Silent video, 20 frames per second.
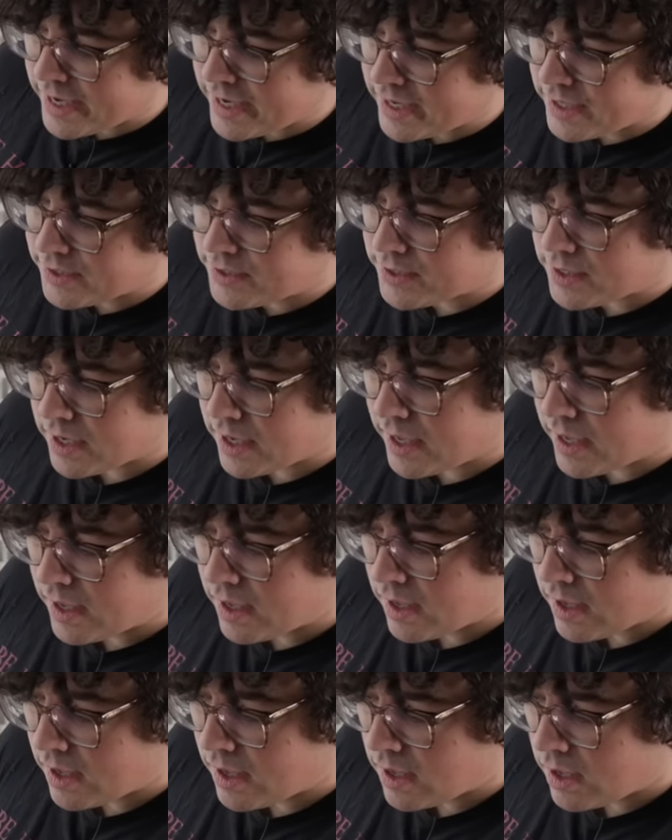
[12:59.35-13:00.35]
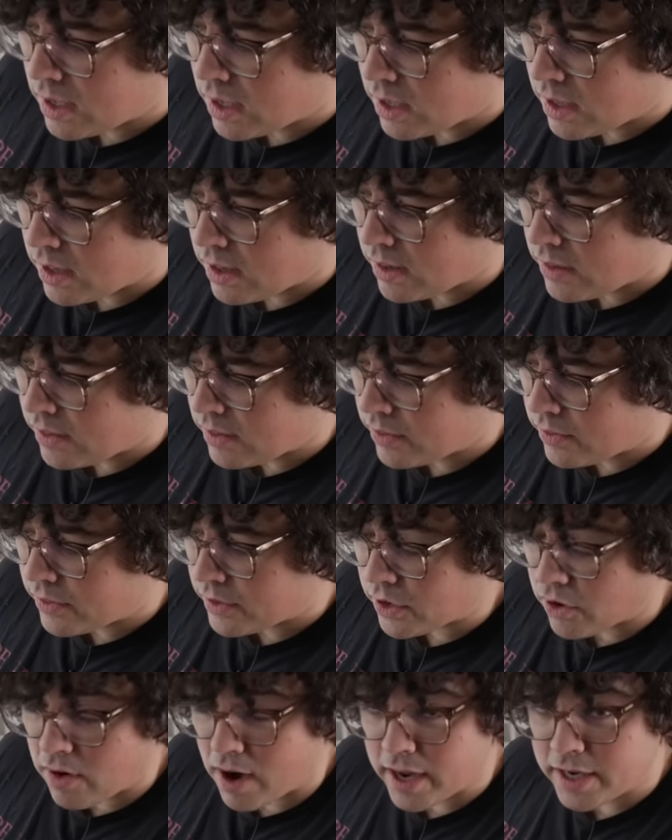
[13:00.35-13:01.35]
is
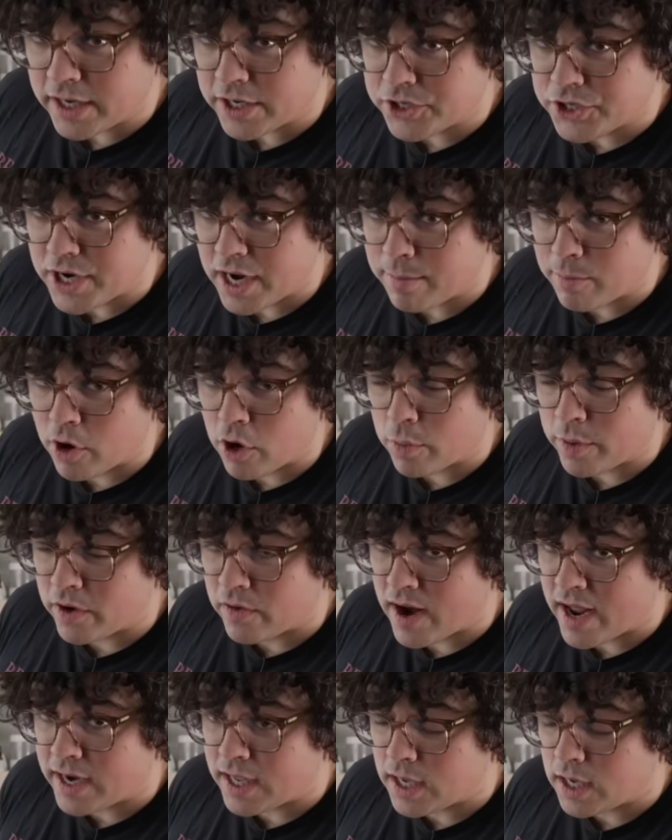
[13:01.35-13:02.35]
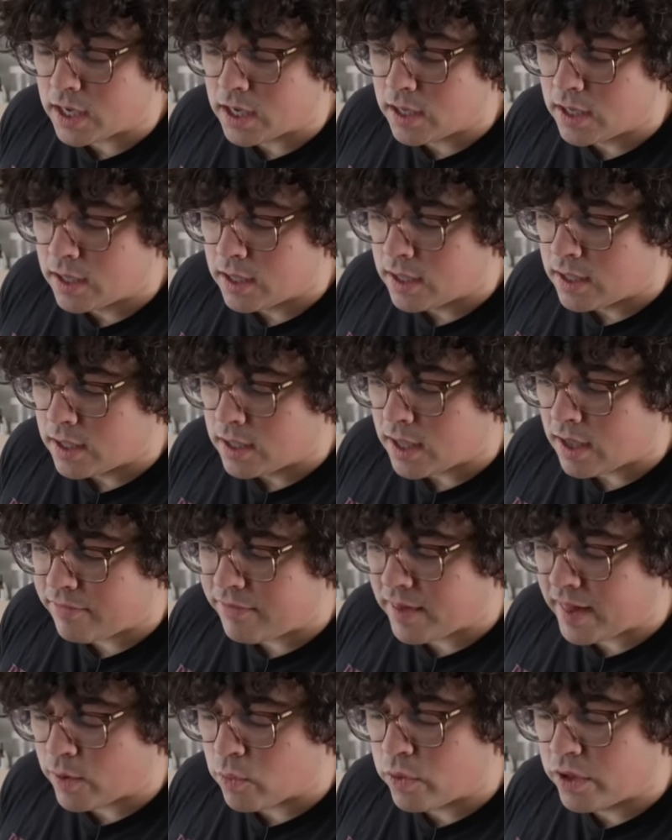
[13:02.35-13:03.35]
the grinding chamber. Are we ready? I
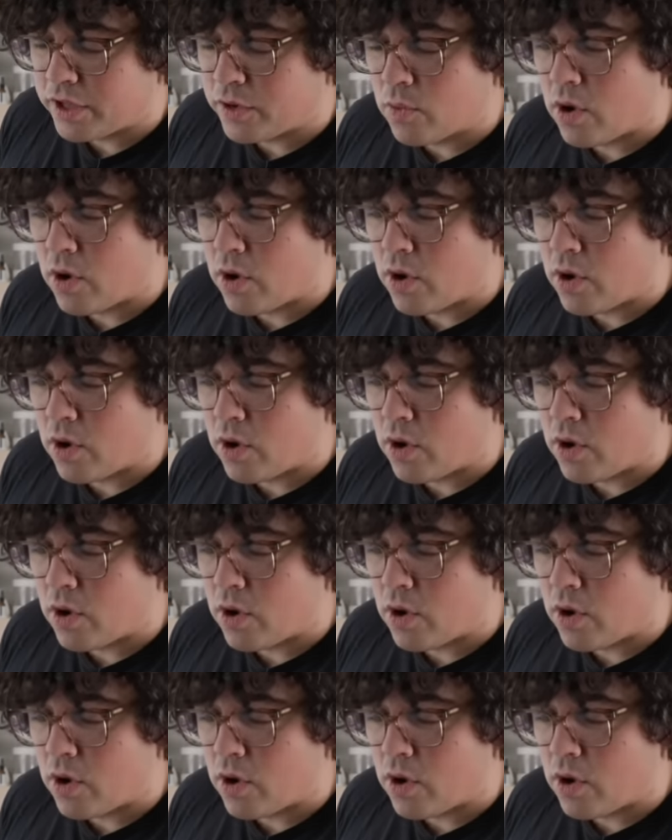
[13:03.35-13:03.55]
feel like Willy